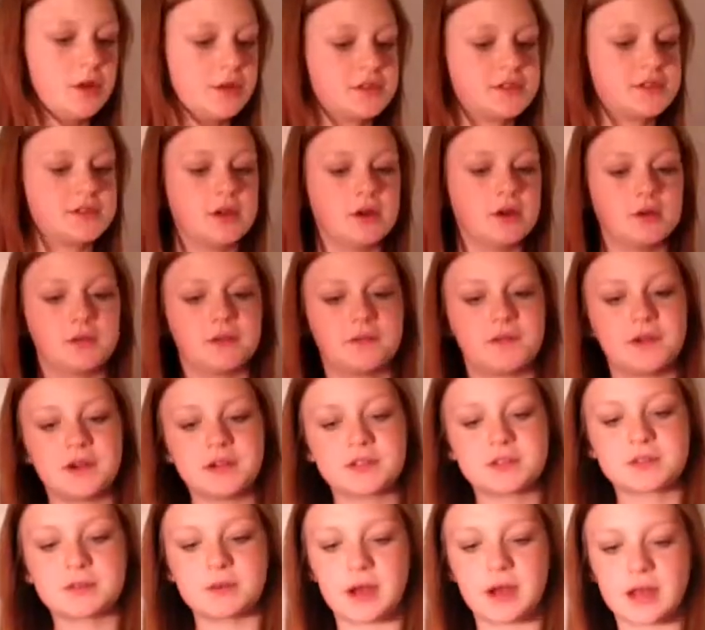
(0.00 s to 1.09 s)
So the
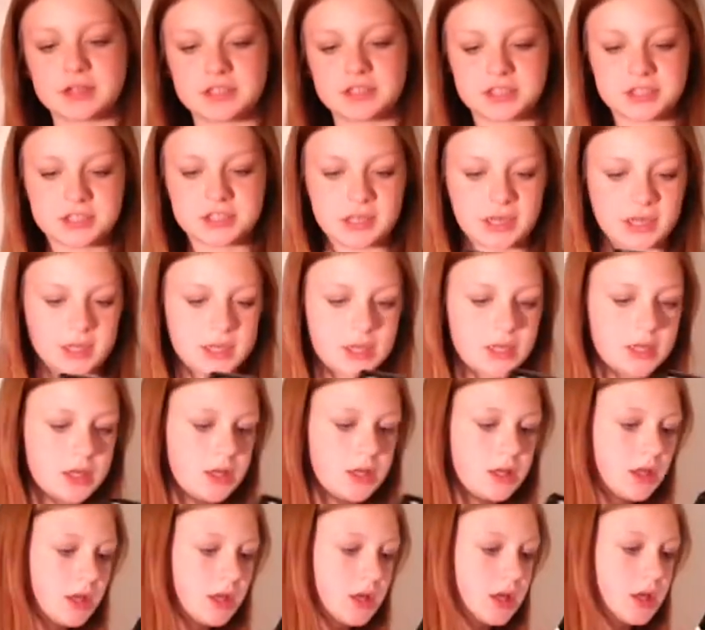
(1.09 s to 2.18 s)
first question
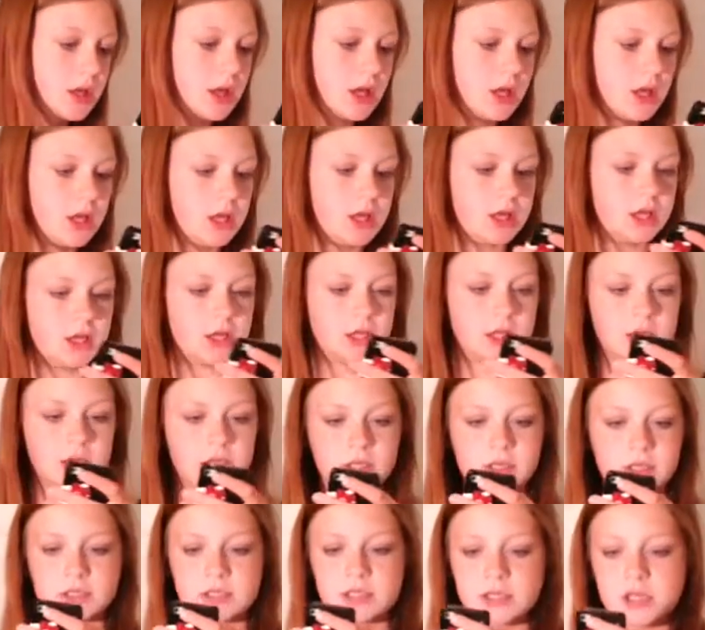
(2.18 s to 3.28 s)

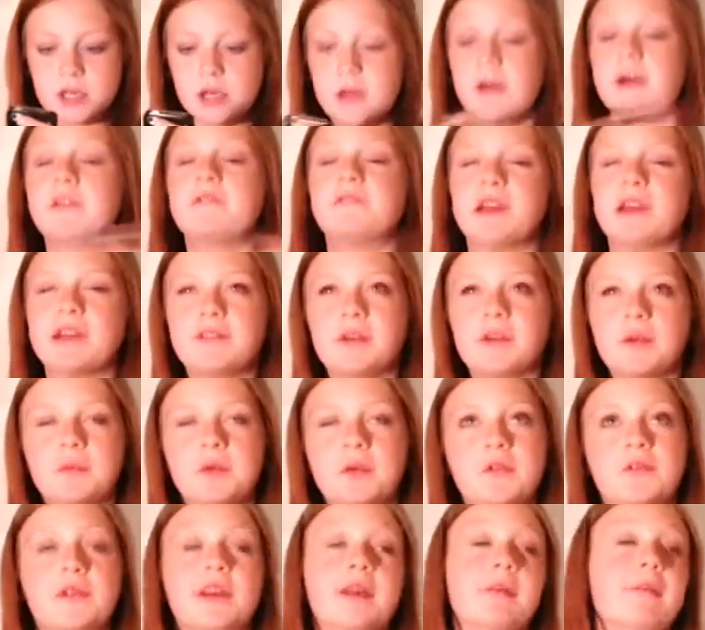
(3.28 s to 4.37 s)
is favorite
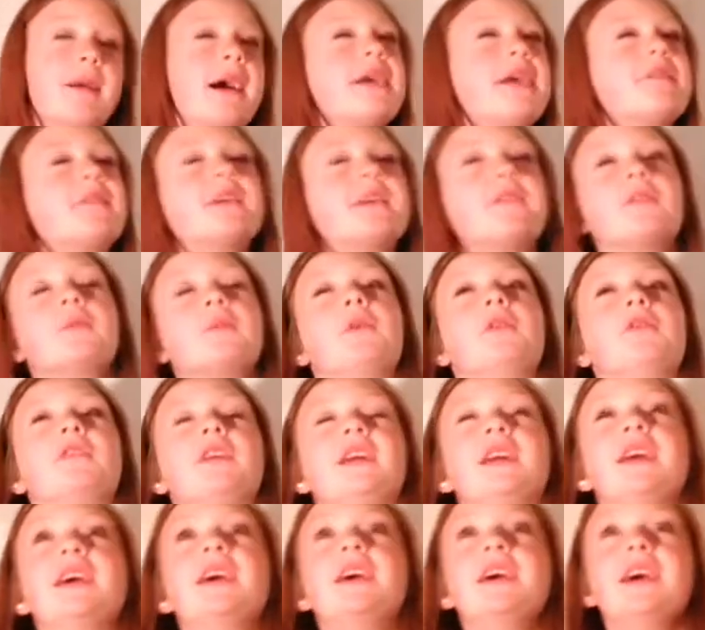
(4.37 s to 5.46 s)
movie. My favorite
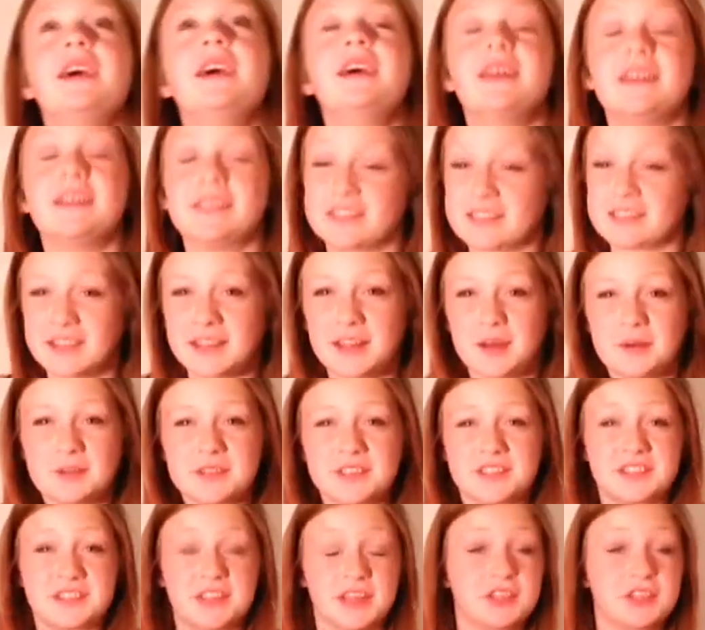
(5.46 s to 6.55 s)
movie is Lilo and
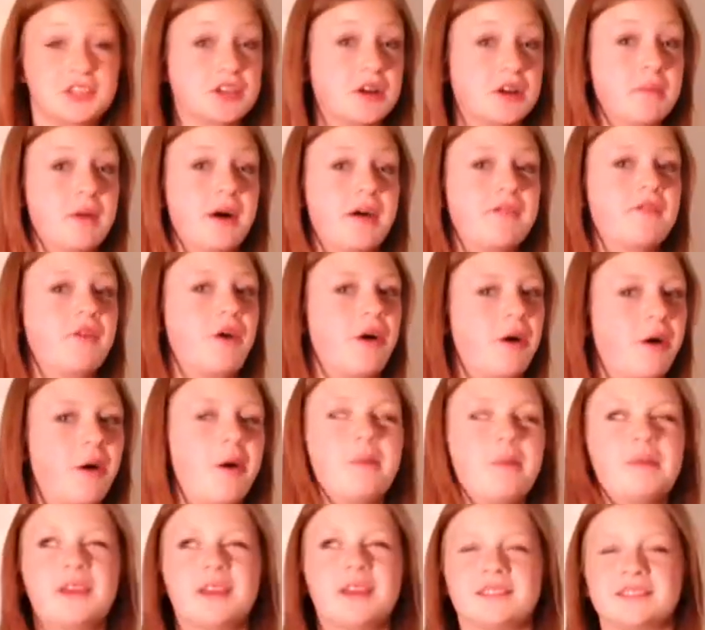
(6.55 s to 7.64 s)
Stitch above
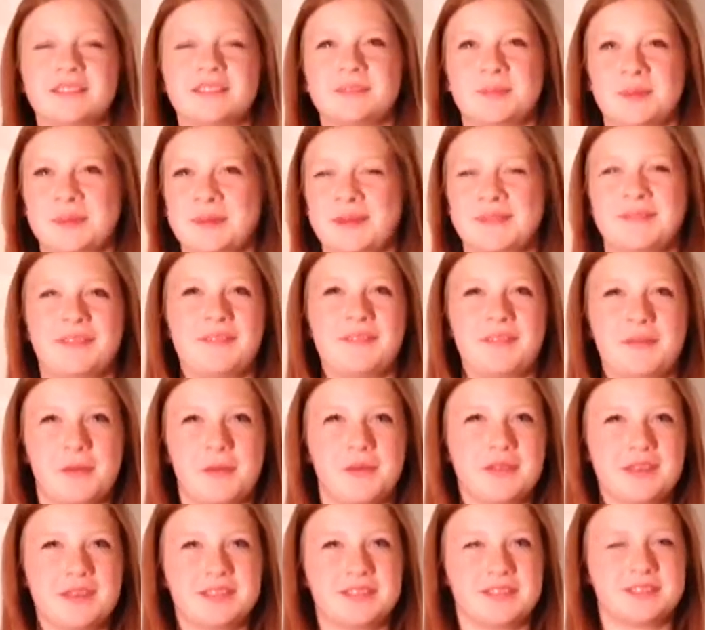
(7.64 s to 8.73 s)
all because it's been my favorite
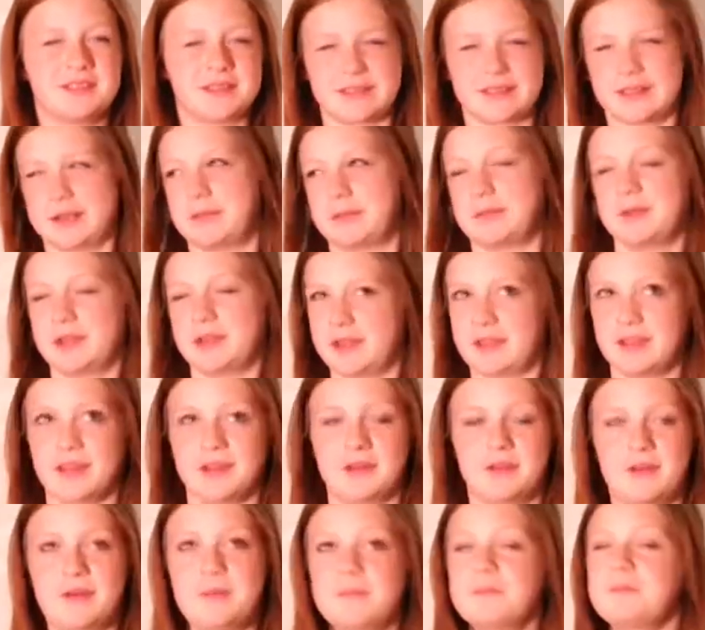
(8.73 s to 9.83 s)
movie since I was like really
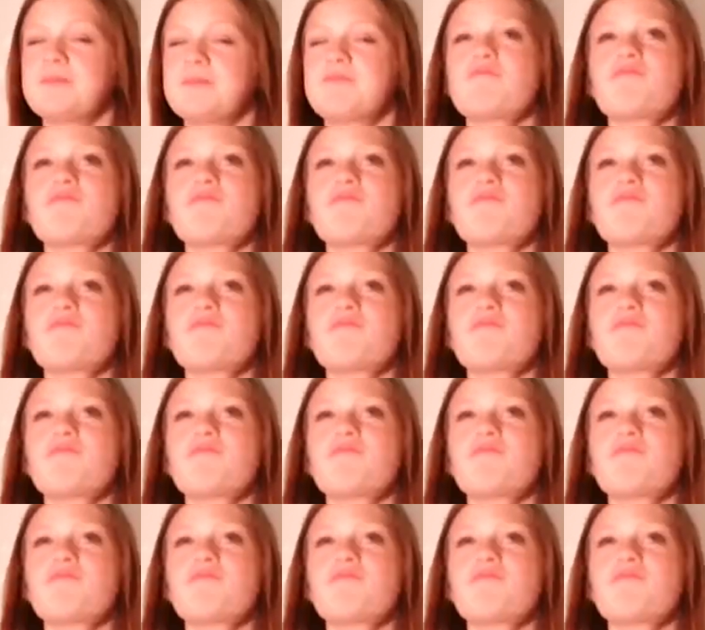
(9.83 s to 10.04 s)
little.